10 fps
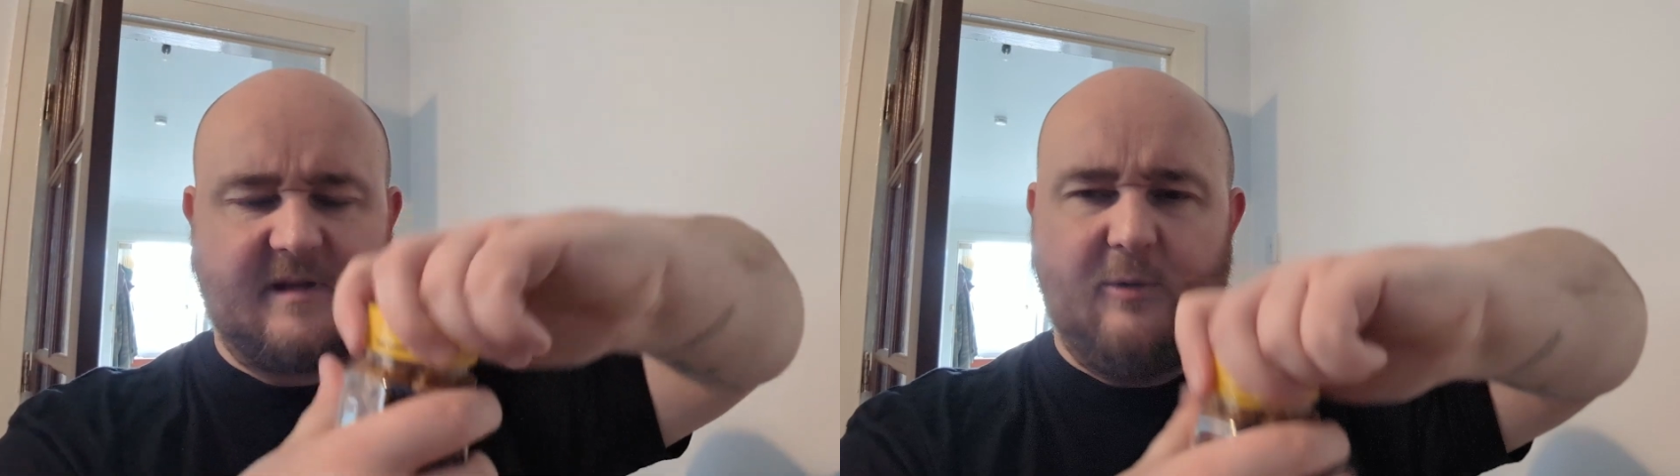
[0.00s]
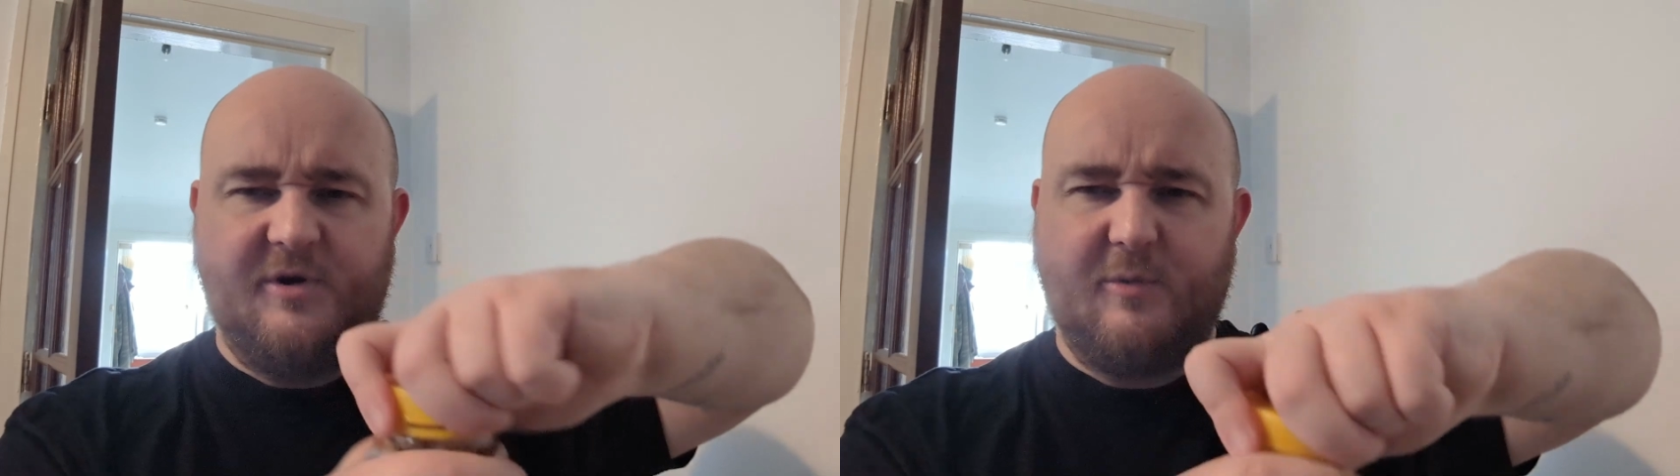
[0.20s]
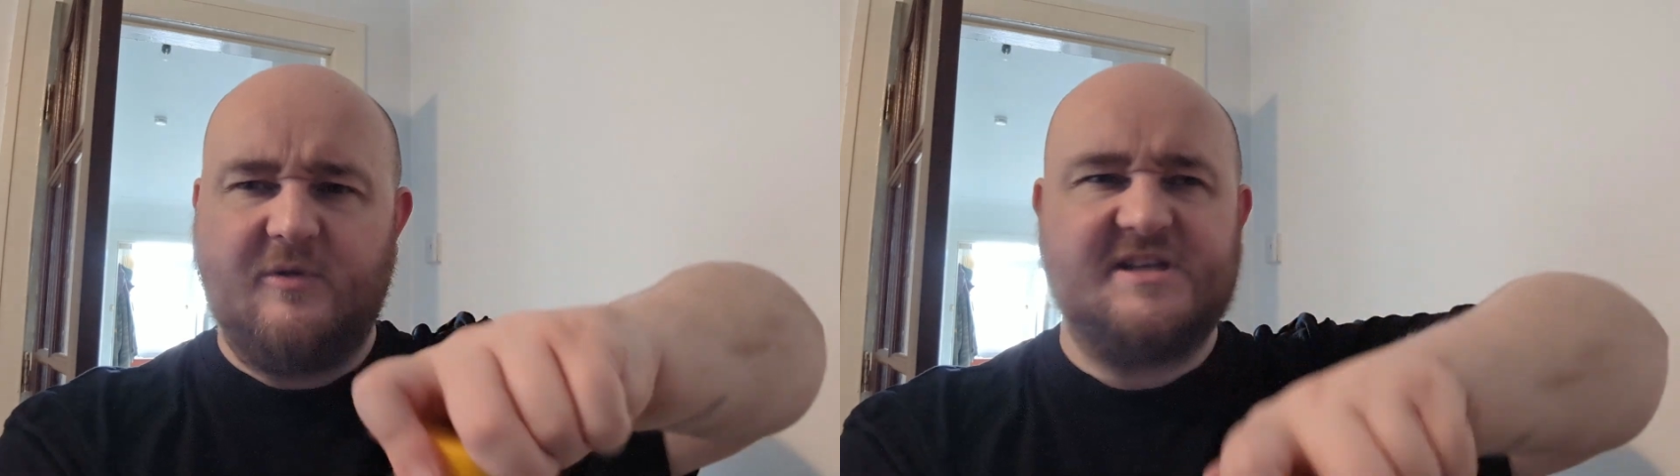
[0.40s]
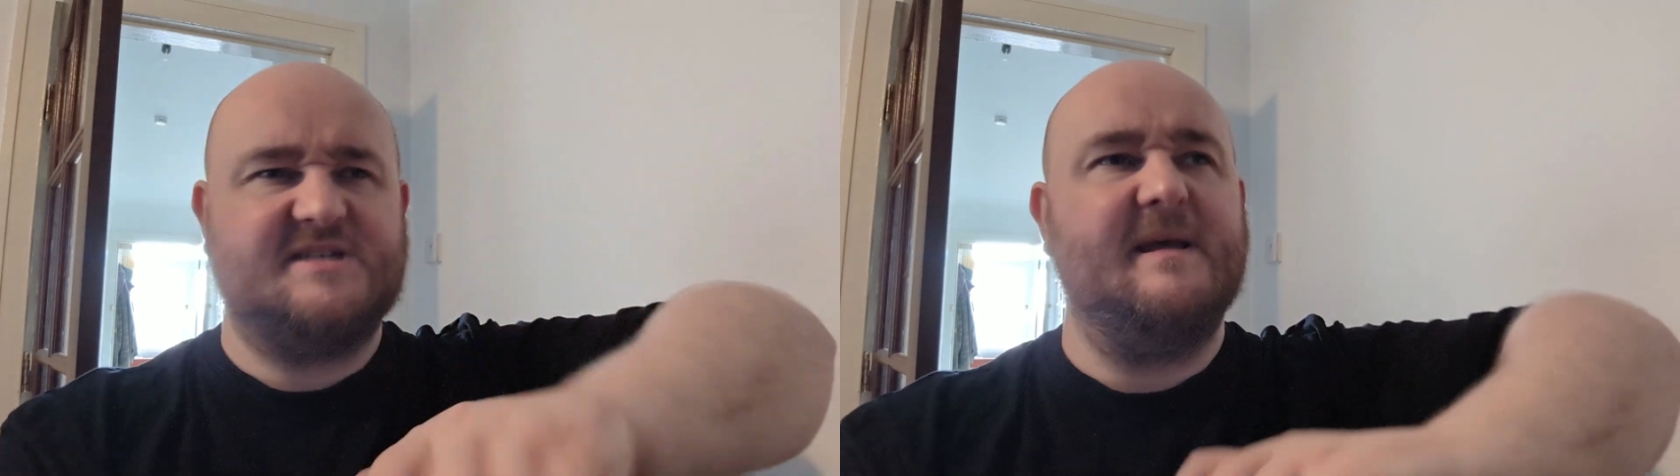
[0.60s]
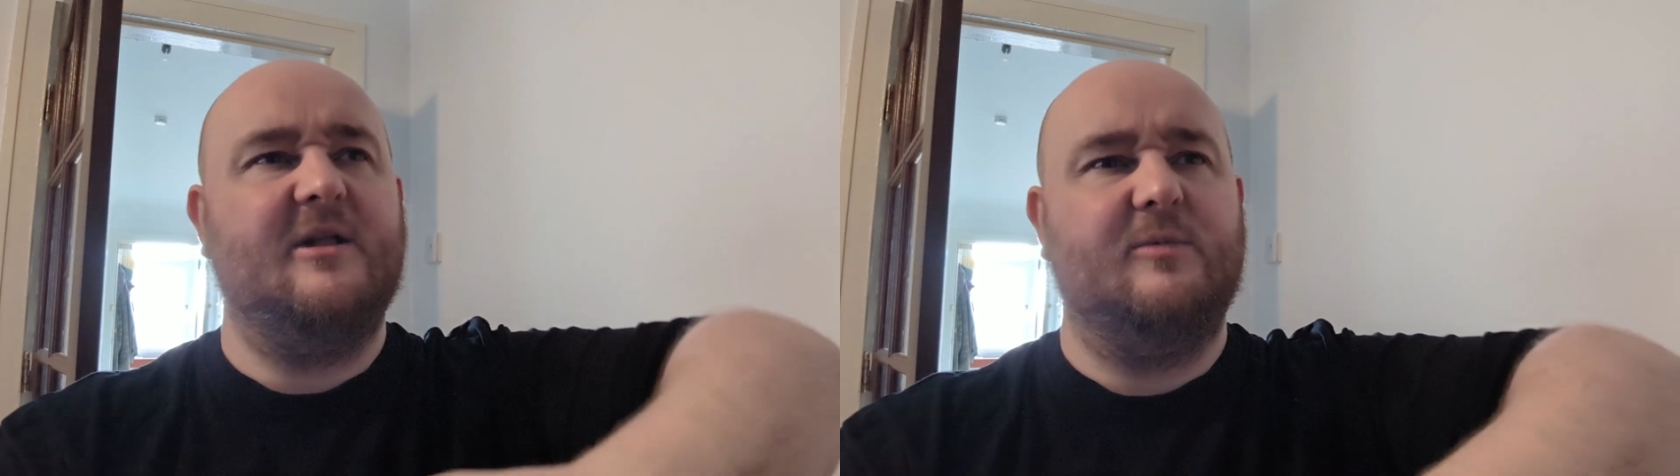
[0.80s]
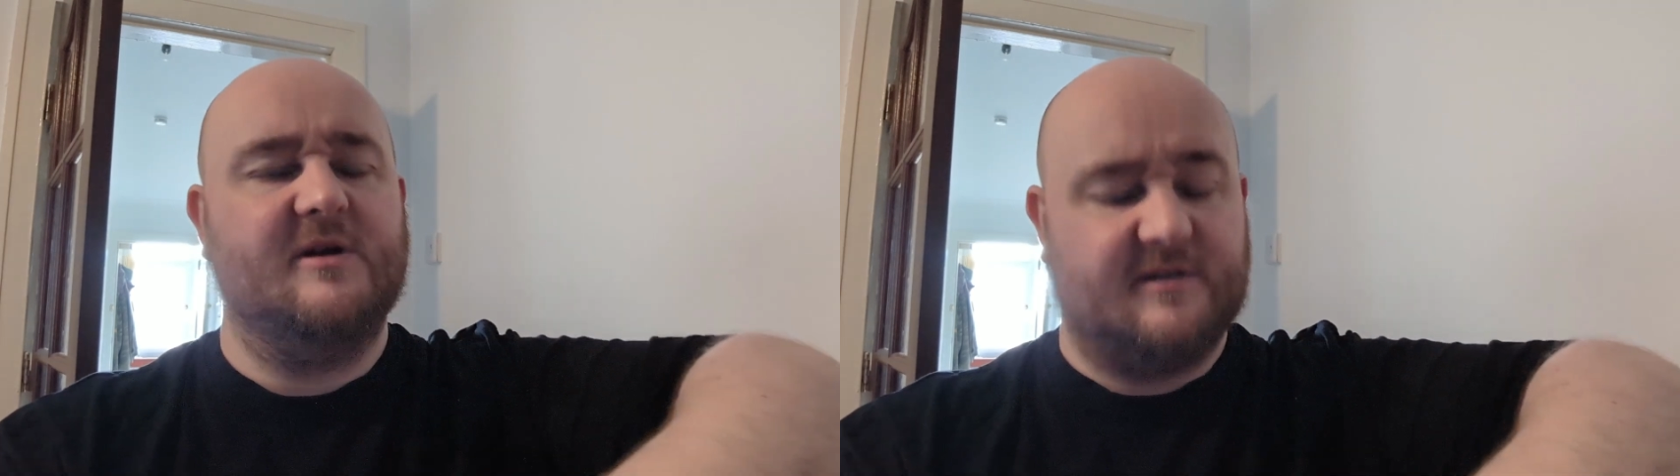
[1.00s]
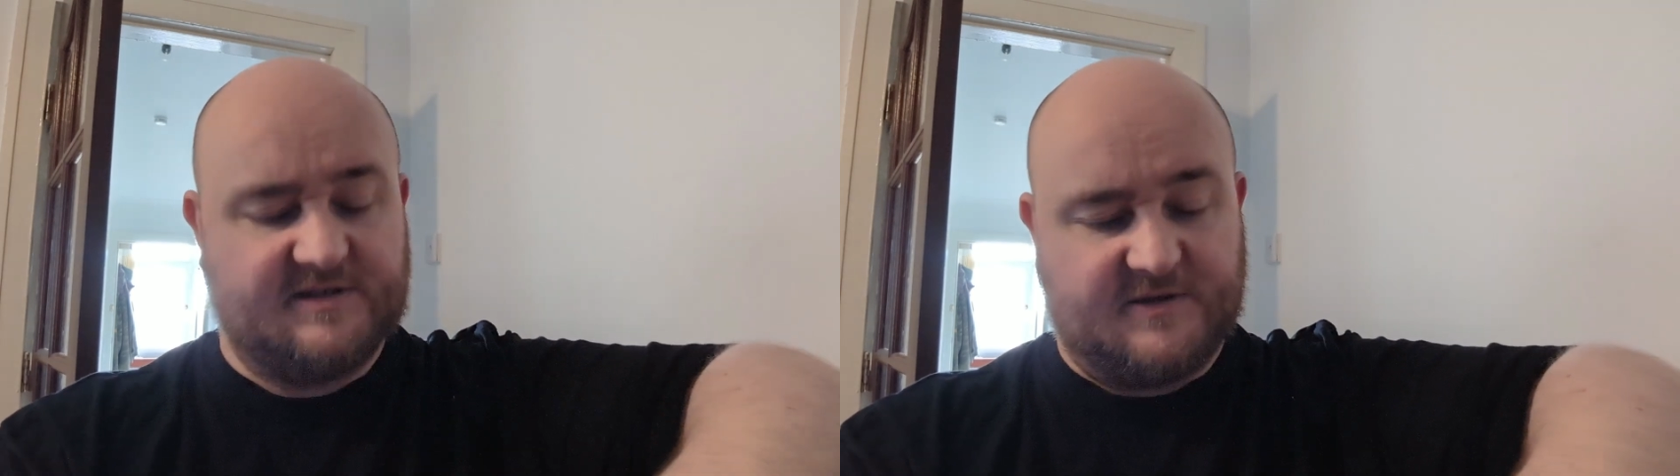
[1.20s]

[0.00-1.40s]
Wonder will they smell weird? Let's